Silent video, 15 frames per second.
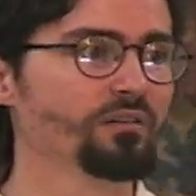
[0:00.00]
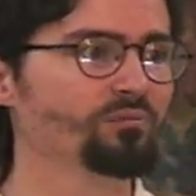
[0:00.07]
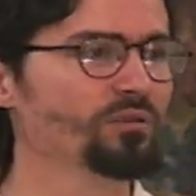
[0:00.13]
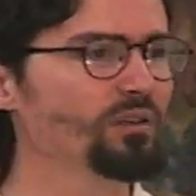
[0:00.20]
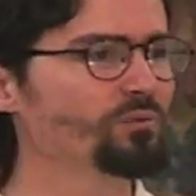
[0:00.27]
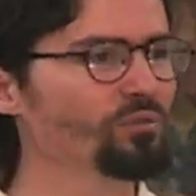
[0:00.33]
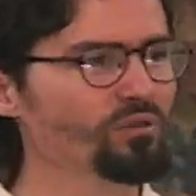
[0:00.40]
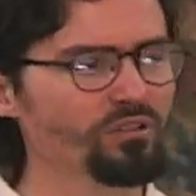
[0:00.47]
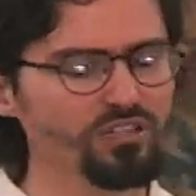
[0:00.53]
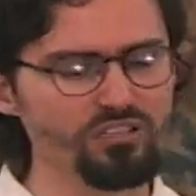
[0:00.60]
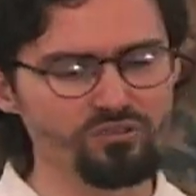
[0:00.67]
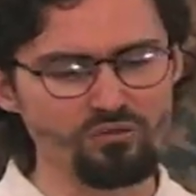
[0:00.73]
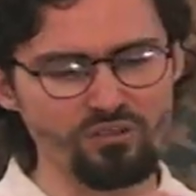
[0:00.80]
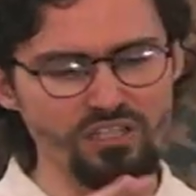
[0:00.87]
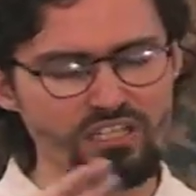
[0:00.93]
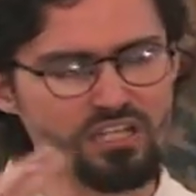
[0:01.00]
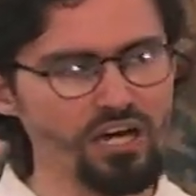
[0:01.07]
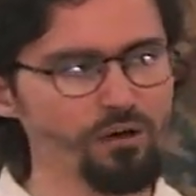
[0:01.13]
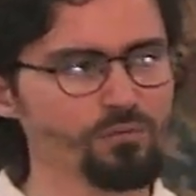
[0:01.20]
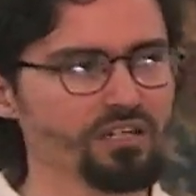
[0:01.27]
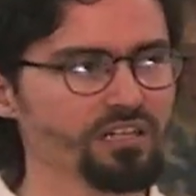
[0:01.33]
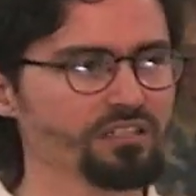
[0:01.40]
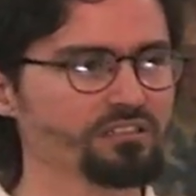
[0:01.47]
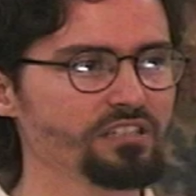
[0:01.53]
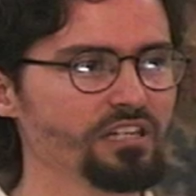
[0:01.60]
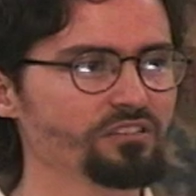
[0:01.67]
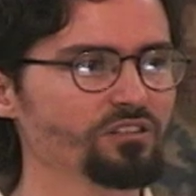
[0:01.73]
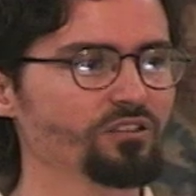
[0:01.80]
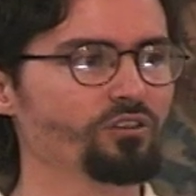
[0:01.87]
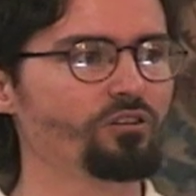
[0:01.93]
People literally coming. It
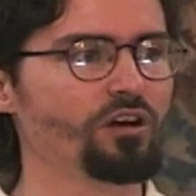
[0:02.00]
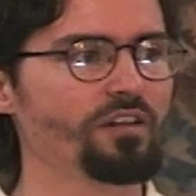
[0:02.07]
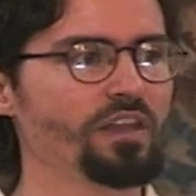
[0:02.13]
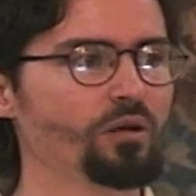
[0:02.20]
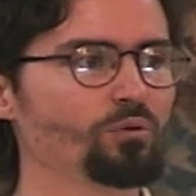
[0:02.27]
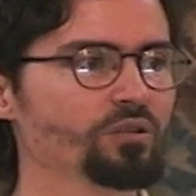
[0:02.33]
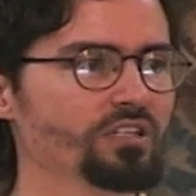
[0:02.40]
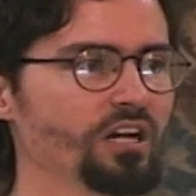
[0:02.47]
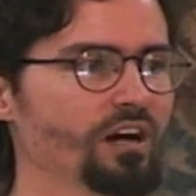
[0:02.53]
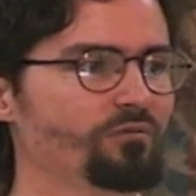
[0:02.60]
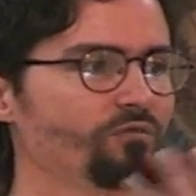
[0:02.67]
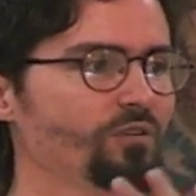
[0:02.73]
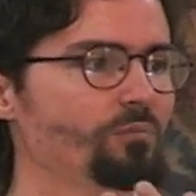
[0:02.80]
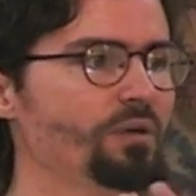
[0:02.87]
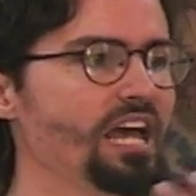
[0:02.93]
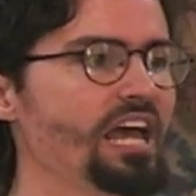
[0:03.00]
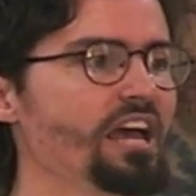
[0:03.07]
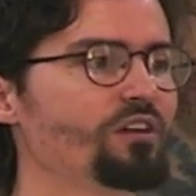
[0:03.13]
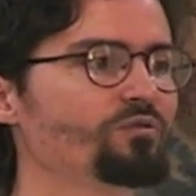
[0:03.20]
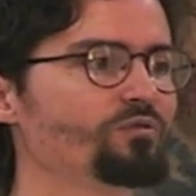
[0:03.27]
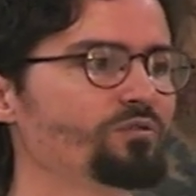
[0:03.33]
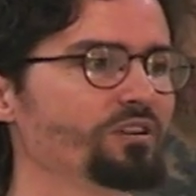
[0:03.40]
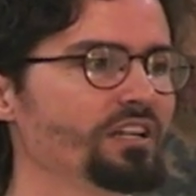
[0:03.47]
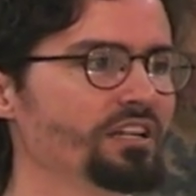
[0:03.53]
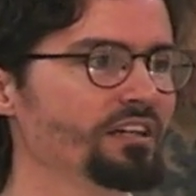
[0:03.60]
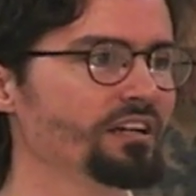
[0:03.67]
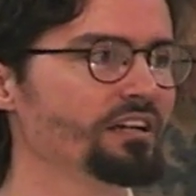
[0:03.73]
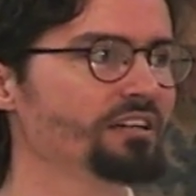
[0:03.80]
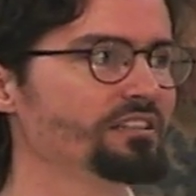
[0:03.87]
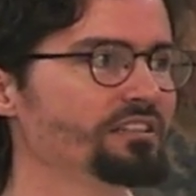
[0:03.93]
says in the Quran they will come from every
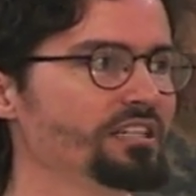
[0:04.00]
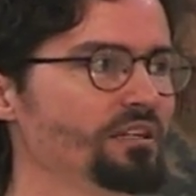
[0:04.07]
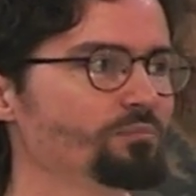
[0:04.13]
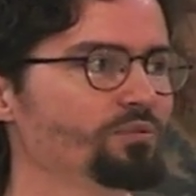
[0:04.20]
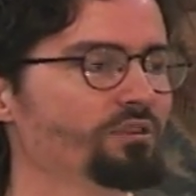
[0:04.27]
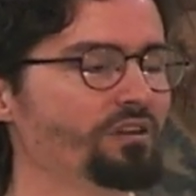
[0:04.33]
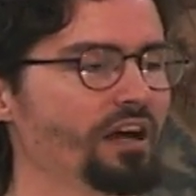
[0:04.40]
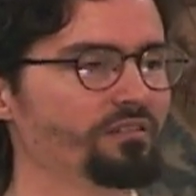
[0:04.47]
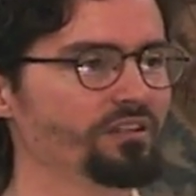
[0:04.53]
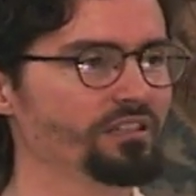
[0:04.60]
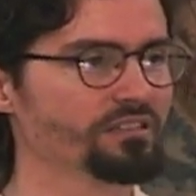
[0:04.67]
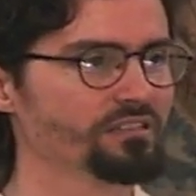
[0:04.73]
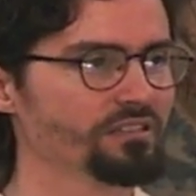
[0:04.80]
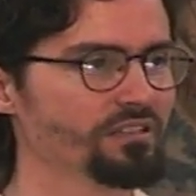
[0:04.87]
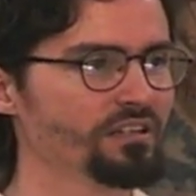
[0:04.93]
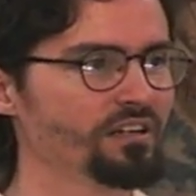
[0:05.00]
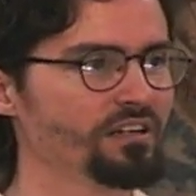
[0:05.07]
deep crevice.